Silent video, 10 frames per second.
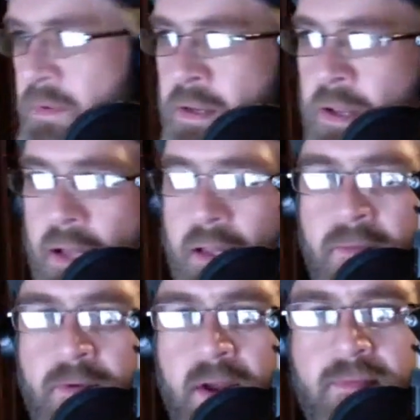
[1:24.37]

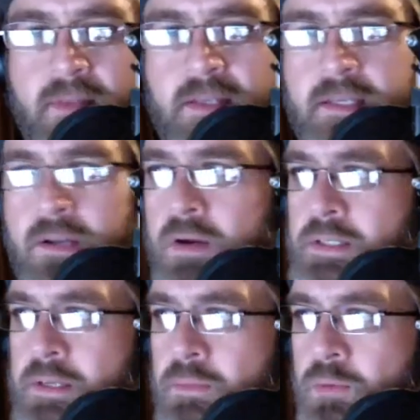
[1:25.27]
Lovecraft, and his son
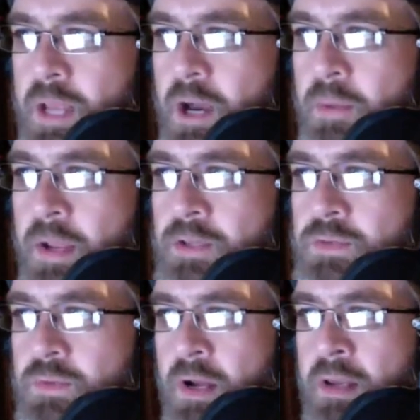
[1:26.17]
Austin will be helping us
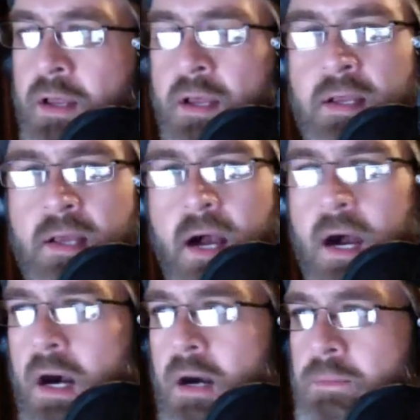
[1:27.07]
run
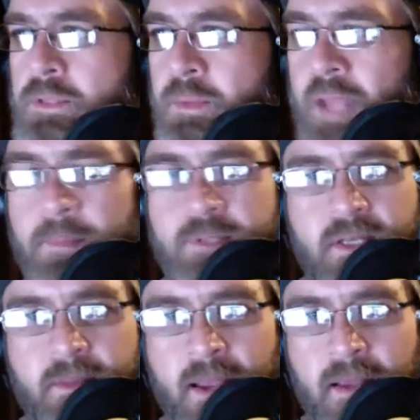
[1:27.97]
some games on
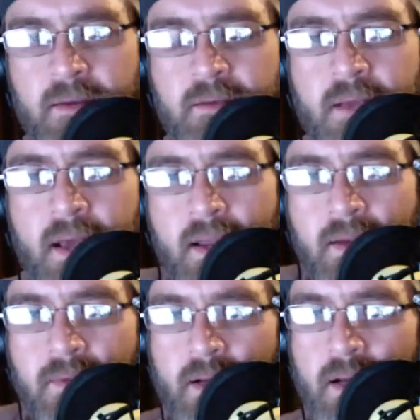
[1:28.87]
demand at
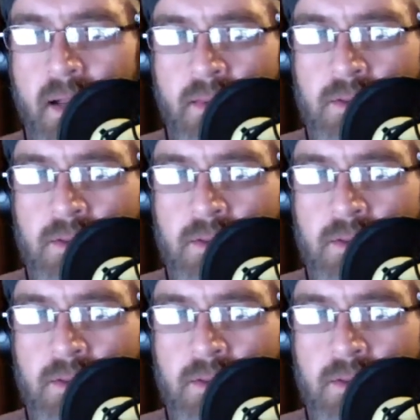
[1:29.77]
EverCon this